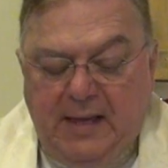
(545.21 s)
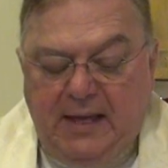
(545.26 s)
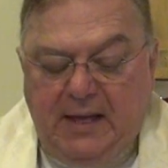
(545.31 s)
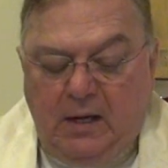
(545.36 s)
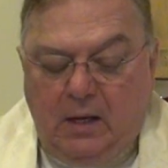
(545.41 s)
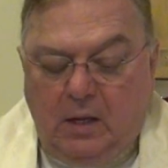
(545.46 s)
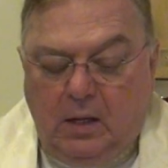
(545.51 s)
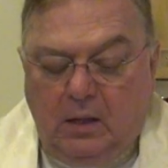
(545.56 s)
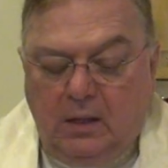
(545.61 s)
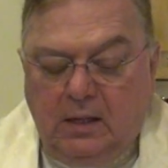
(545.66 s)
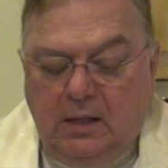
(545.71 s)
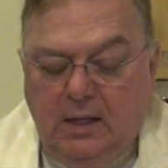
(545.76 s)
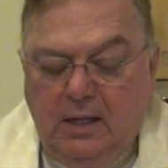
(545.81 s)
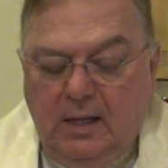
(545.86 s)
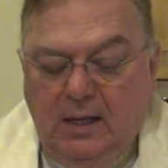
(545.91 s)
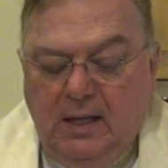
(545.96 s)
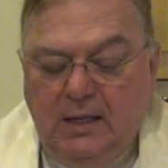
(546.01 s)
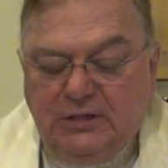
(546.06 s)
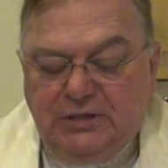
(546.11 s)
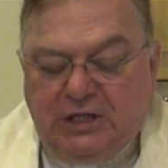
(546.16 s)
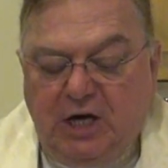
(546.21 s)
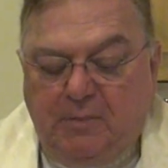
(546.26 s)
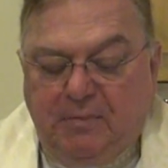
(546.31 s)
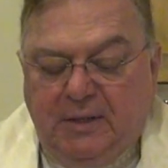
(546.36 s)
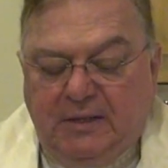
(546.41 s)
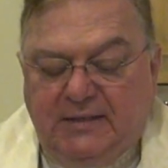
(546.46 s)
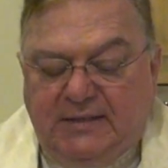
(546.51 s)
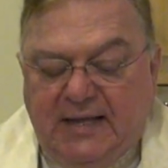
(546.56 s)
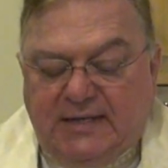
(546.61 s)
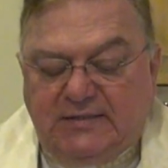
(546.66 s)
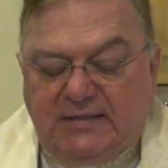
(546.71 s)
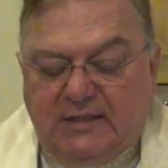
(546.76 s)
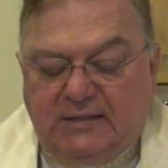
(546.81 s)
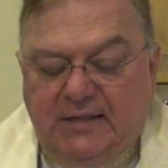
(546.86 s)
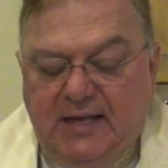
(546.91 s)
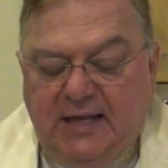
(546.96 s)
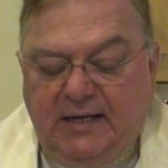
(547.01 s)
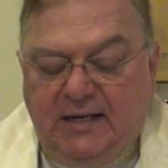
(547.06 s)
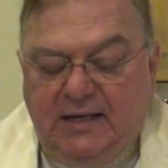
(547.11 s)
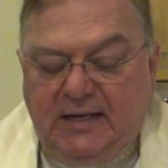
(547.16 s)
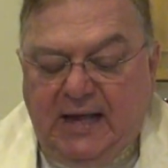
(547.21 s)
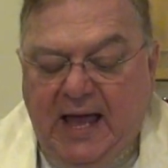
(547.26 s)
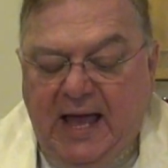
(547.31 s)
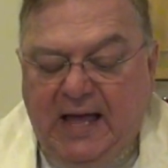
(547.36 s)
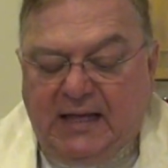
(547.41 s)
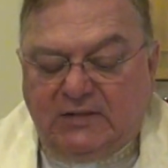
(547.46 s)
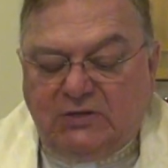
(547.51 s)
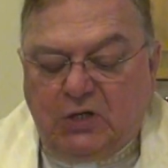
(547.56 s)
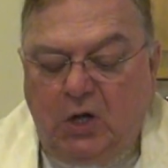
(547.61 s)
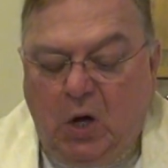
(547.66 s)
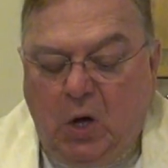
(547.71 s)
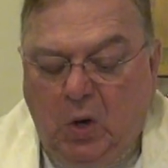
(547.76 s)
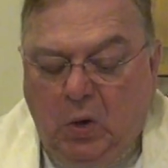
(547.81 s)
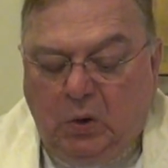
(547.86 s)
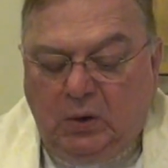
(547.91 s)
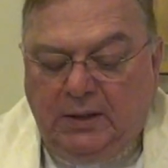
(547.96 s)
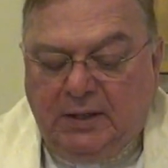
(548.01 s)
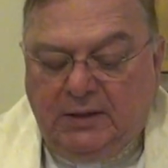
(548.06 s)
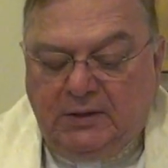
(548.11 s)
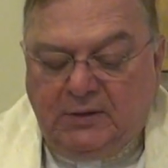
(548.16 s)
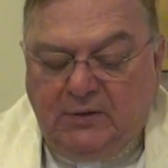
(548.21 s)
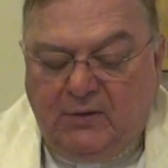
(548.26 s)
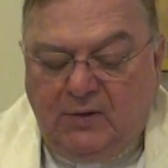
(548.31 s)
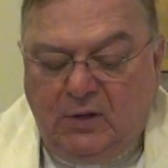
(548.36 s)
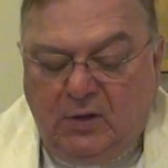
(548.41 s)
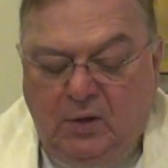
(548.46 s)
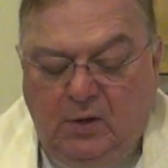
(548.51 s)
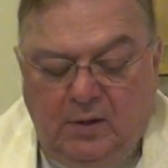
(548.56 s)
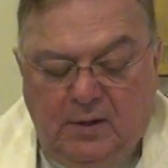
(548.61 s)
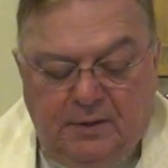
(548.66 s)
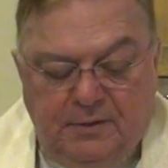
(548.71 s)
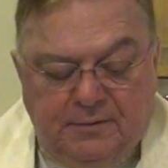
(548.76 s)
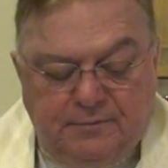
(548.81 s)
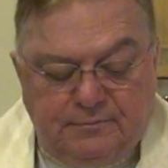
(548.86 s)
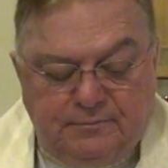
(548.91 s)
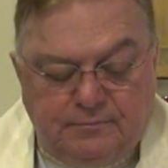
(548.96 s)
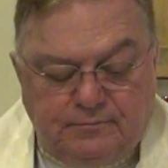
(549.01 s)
male shall be designated as holy to the Lord.